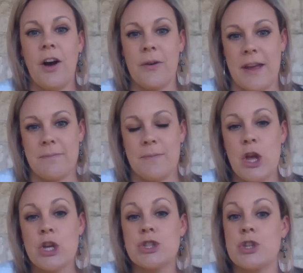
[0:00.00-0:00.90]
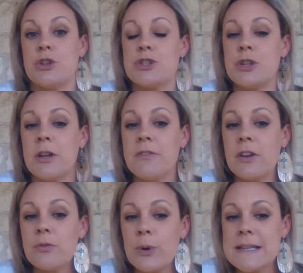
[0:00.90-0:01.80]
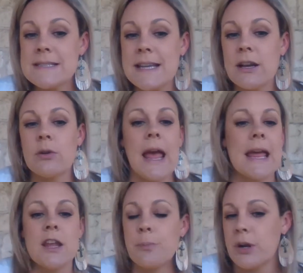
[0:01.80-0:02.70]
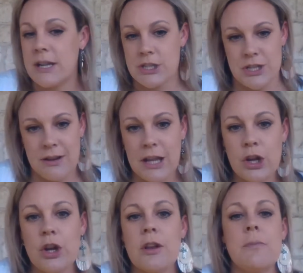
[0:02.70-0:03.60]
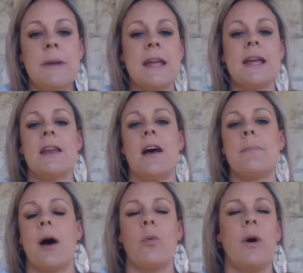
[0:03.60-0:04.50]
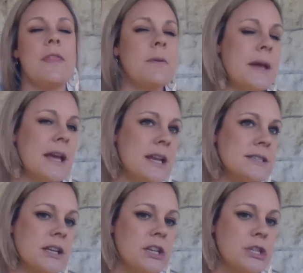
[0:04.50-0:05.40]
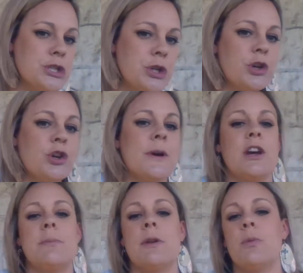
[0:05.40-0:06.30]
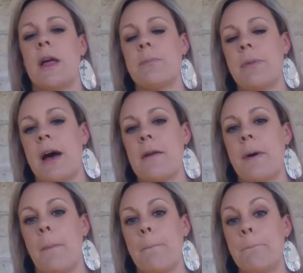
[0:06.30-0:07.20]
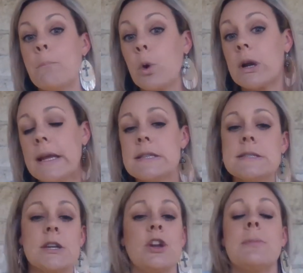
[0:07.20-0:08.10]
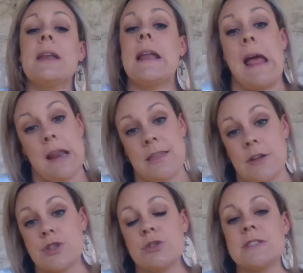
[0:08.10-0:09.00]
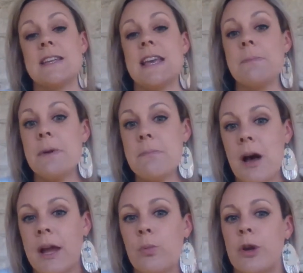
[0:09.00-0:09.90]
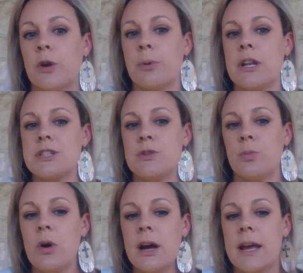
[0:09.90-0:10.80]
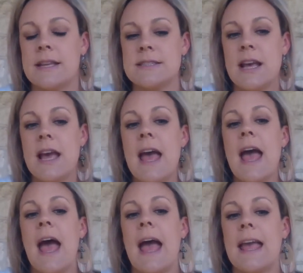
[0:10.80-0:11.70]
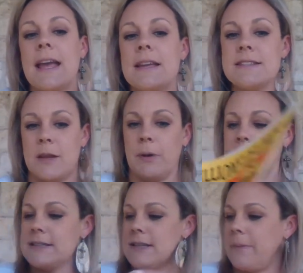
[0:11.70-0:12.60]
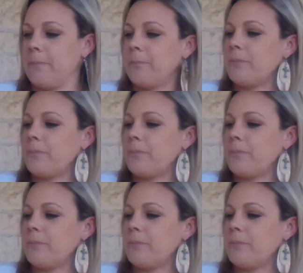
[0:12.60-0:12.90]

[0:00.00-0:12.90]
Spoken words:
Okay, so you should have written down any prediction. It could have been about what the man is going to do. It could have been about more kittens. It could have been anything. So just keep in mind what your prediction was and keep on listening.